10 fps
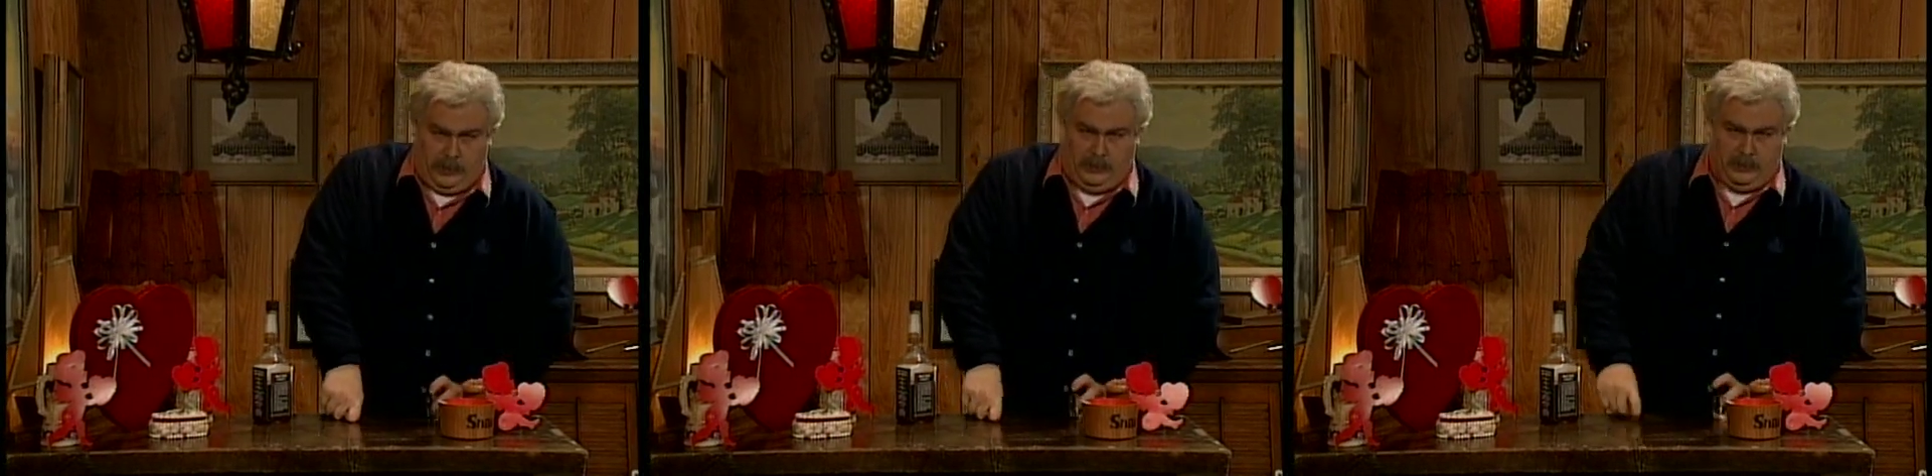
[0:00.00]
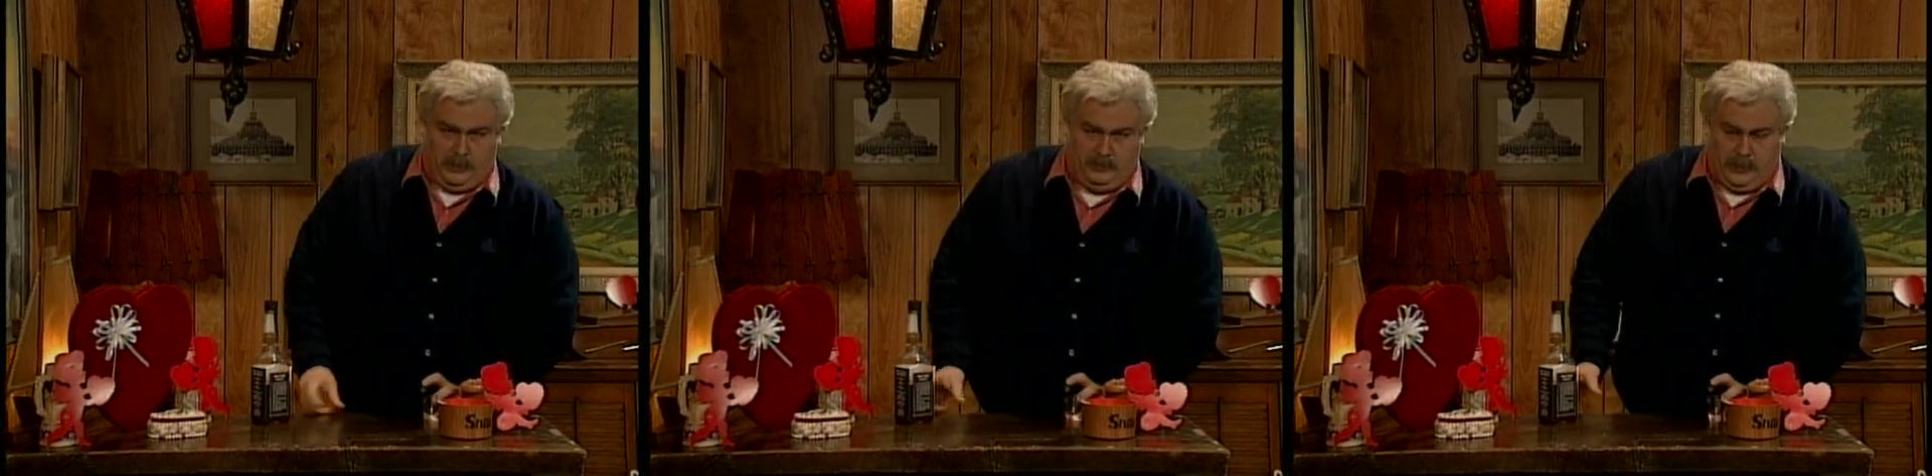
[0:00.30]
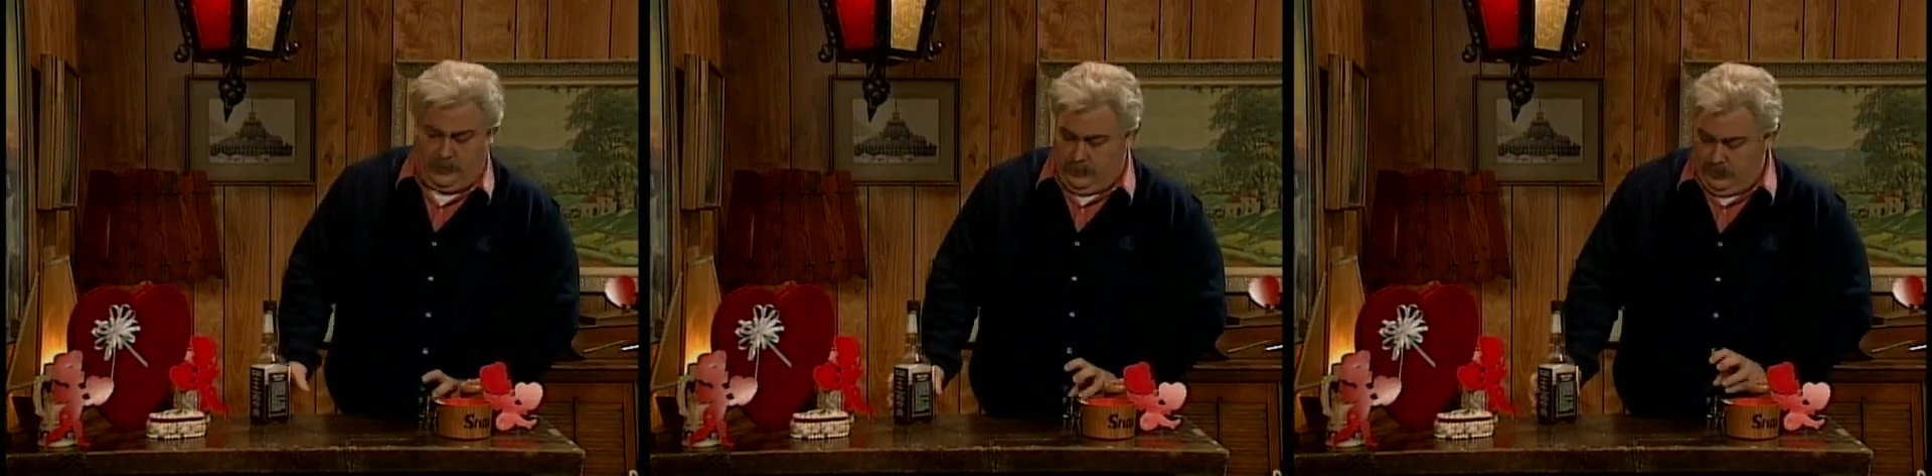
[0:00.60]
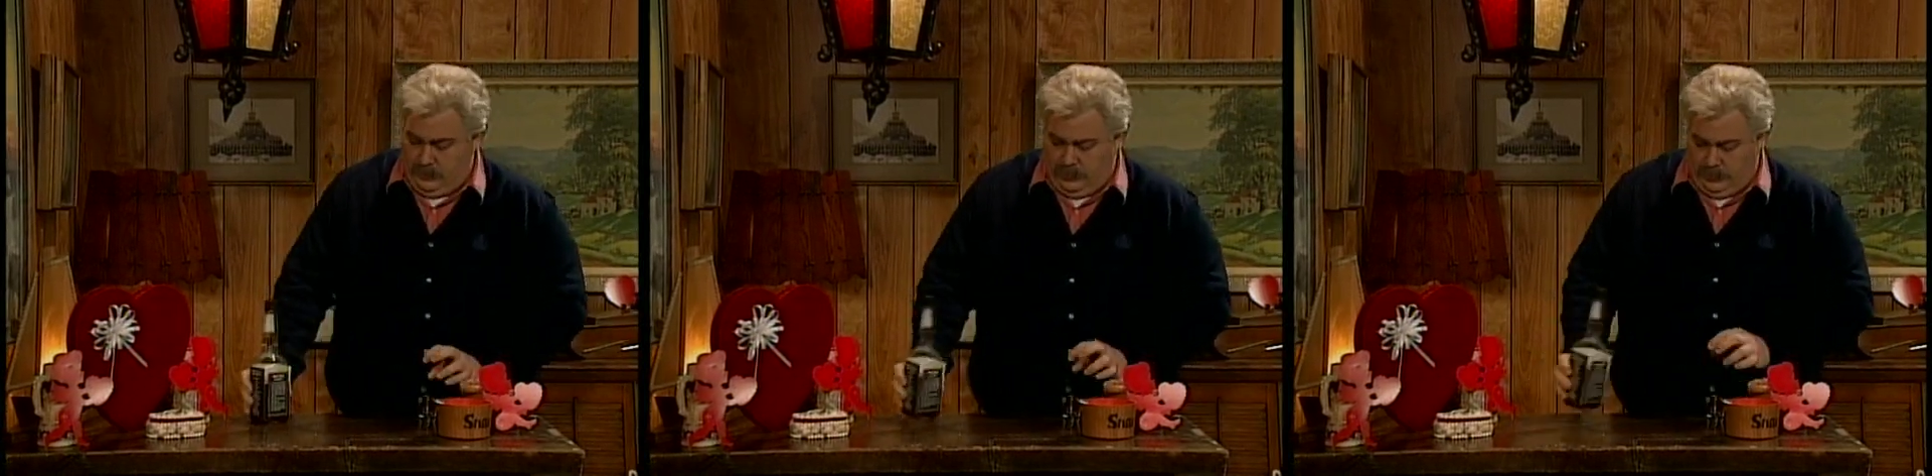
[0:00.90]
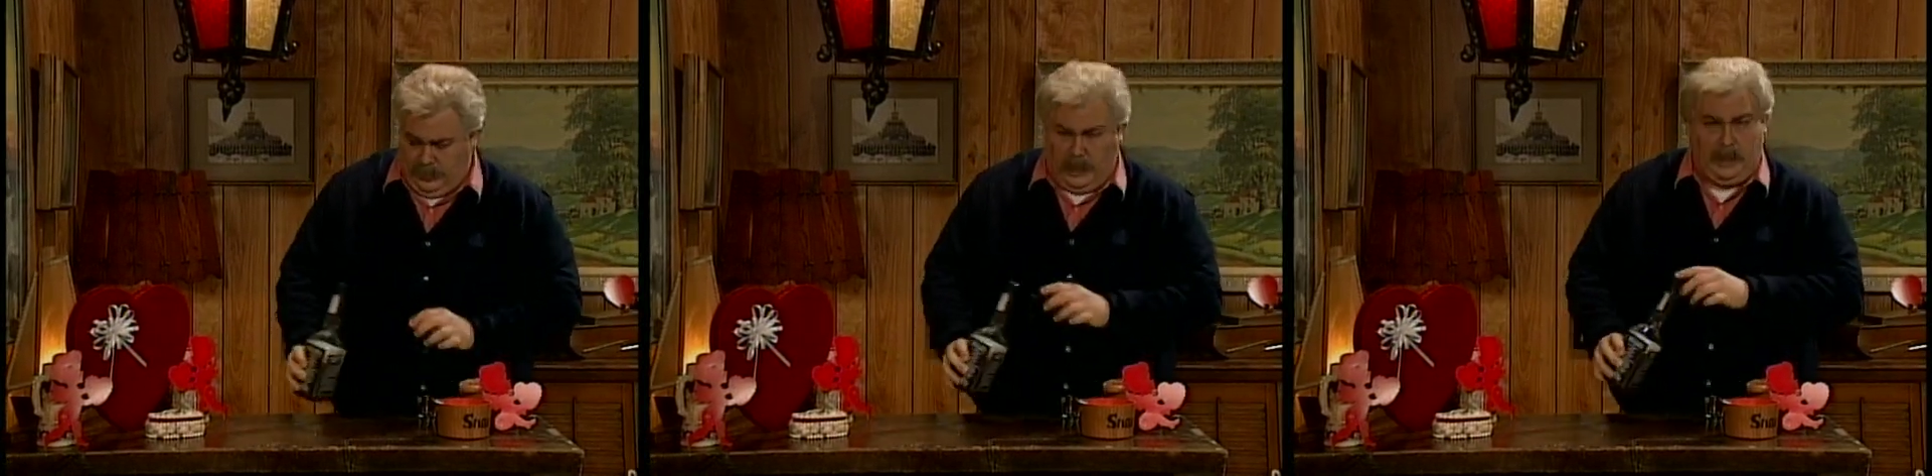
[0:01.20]
You know, something
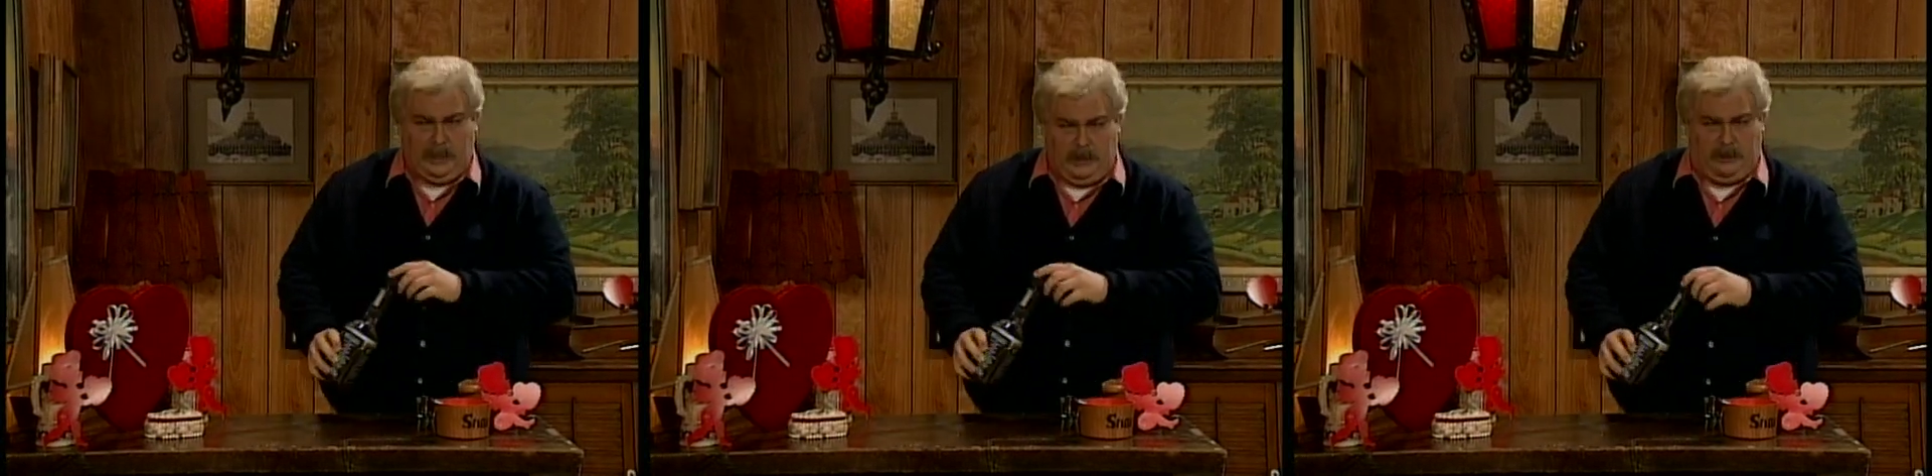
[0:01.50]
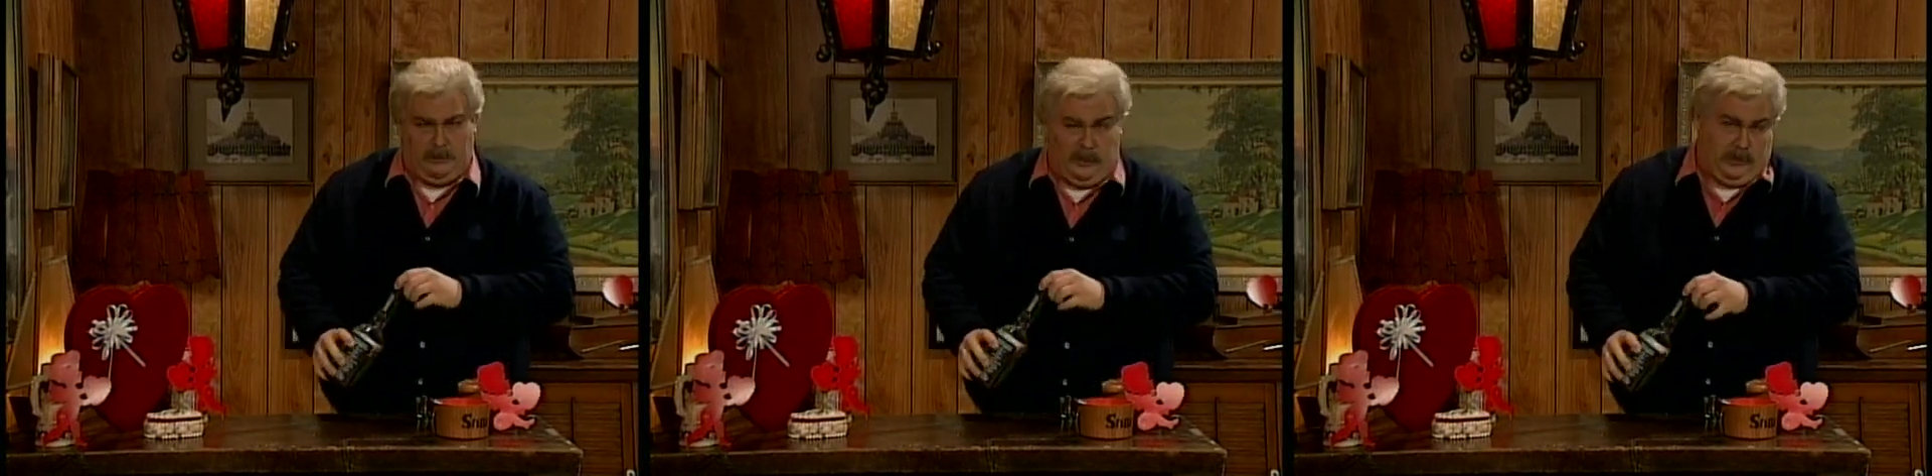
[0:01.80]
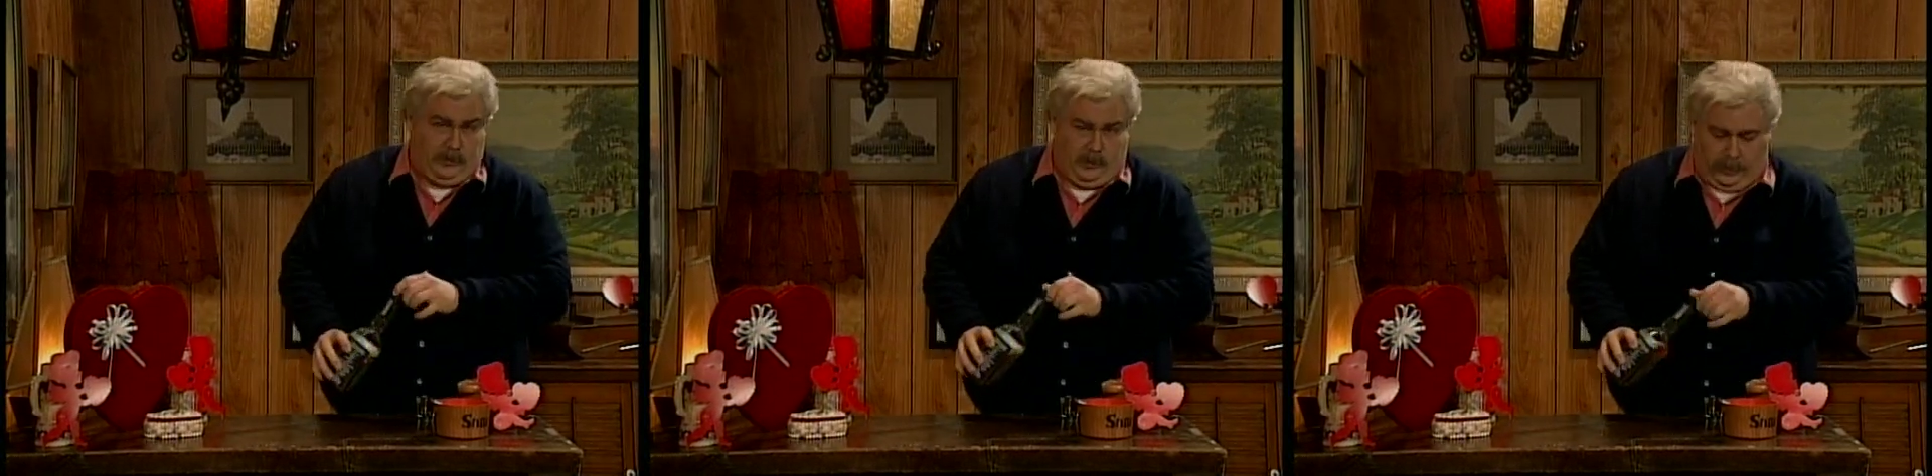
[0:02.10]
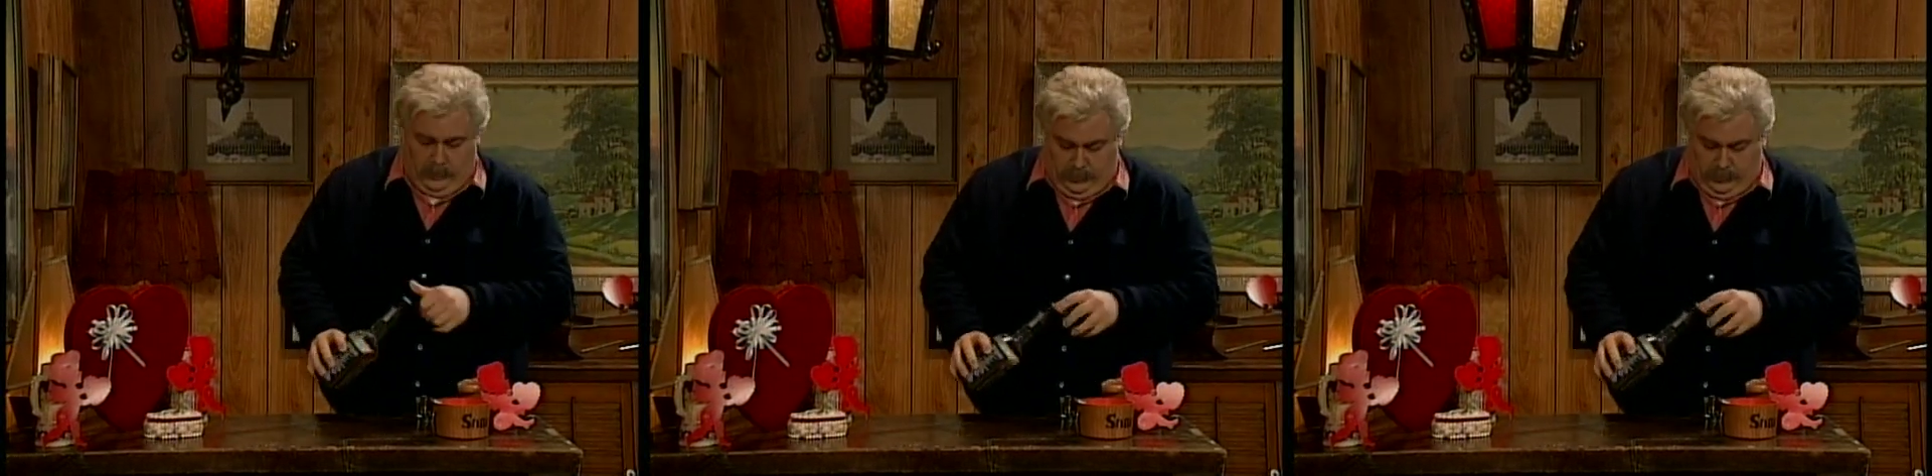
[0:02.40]
that I, you know, a story.